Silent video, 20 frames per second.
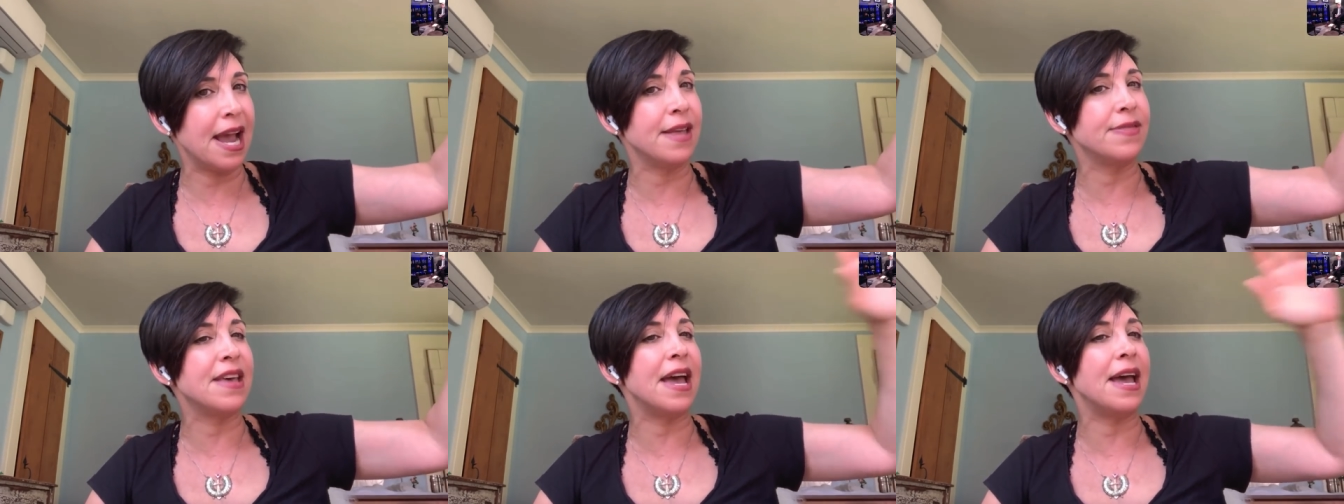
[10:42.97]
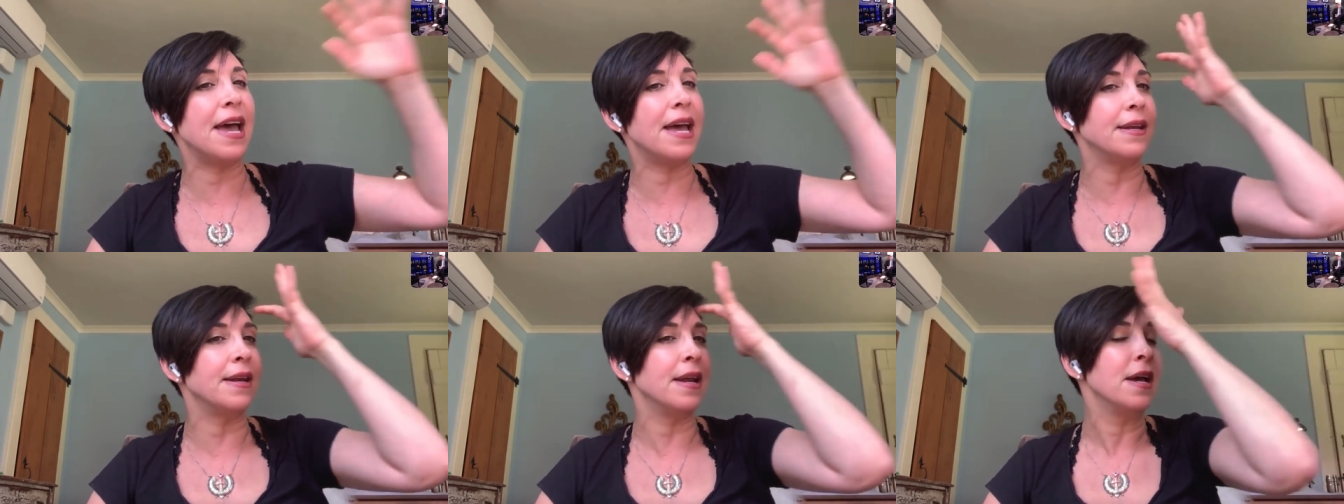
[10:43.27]
And
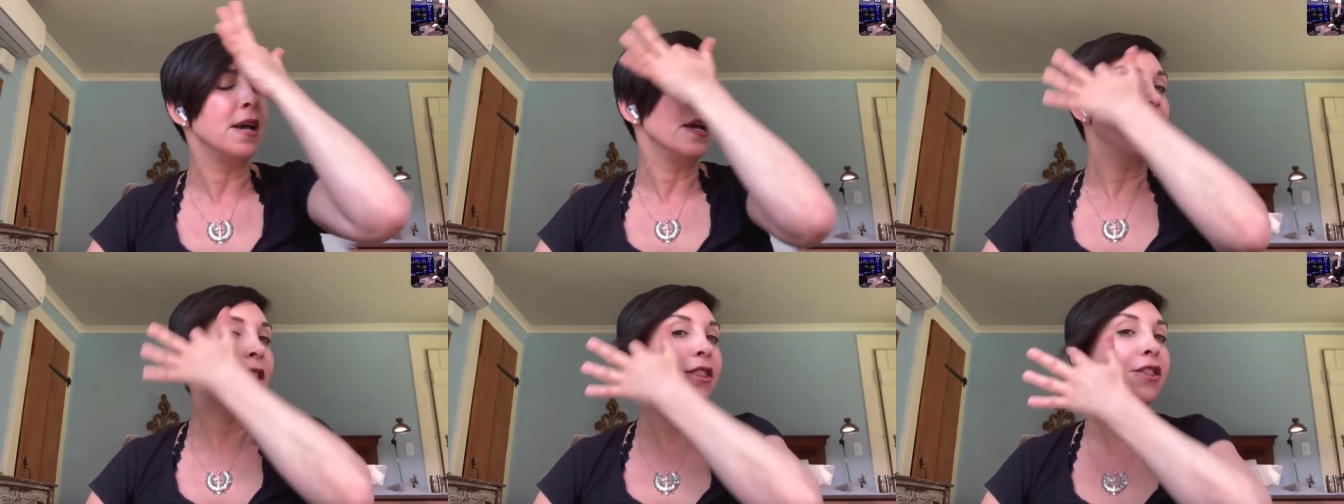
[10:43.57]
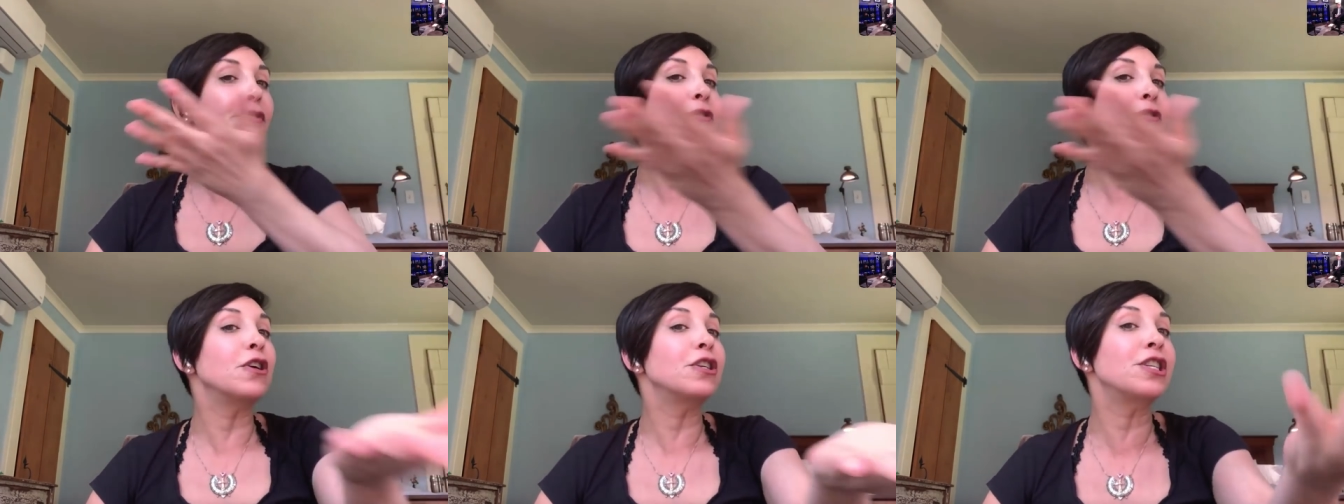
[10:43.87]
then
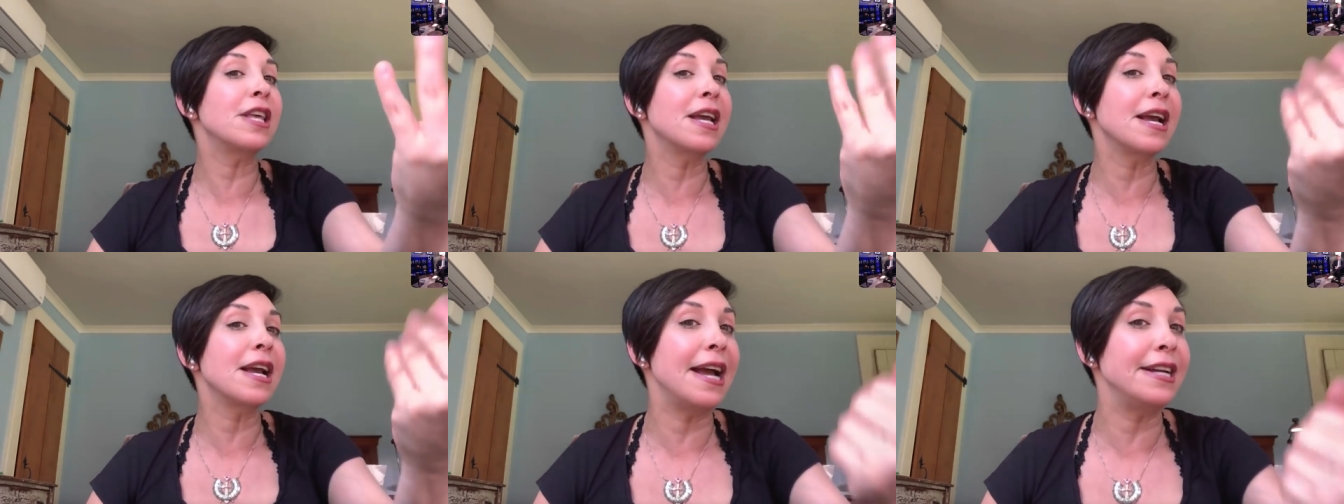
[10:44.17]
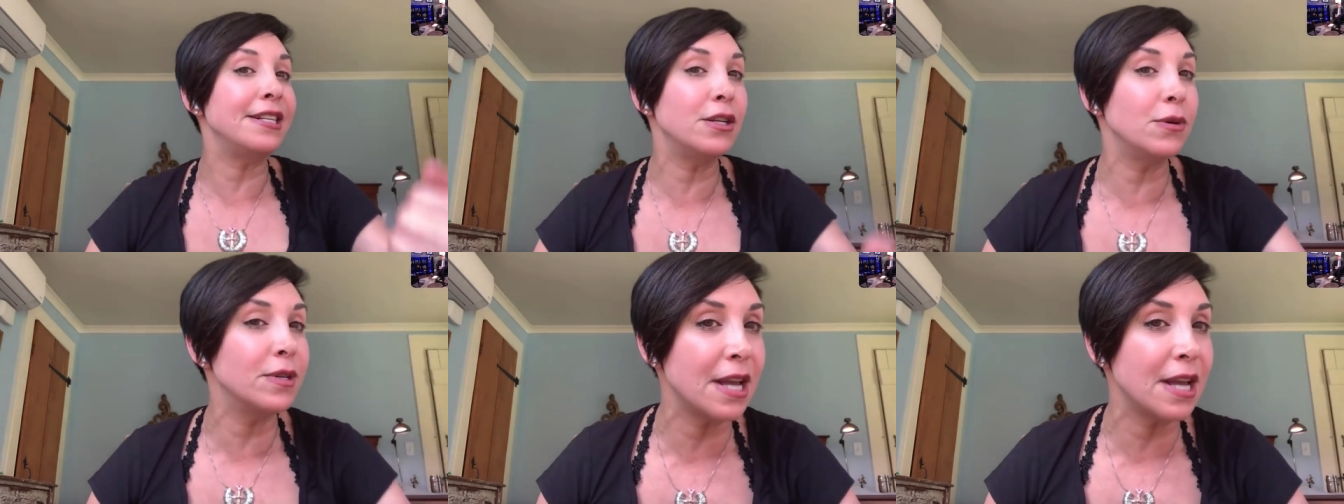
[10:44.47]
the first thing I
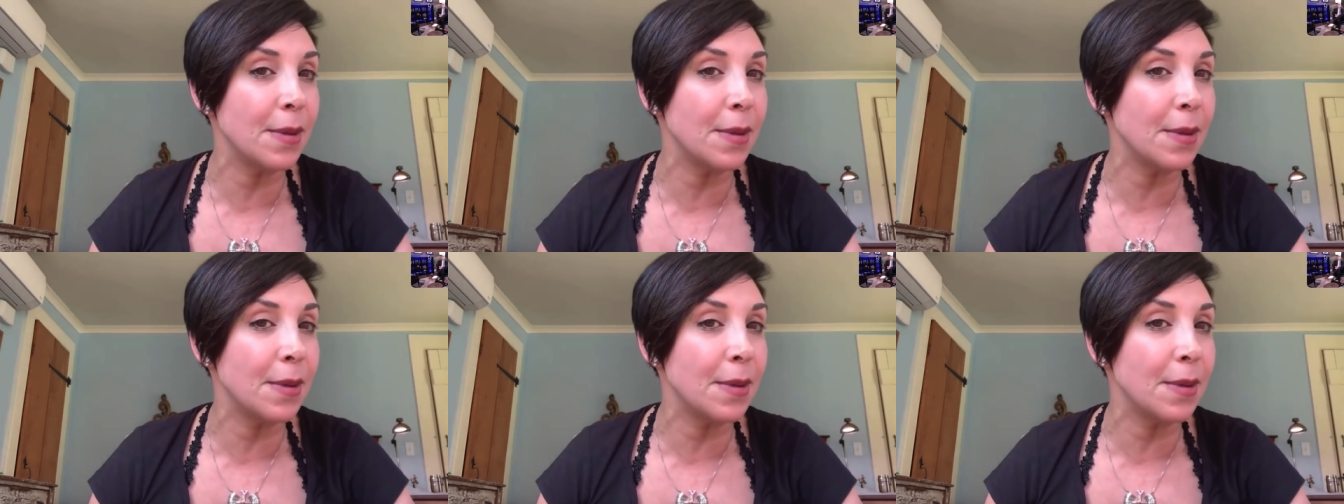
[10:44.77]
do is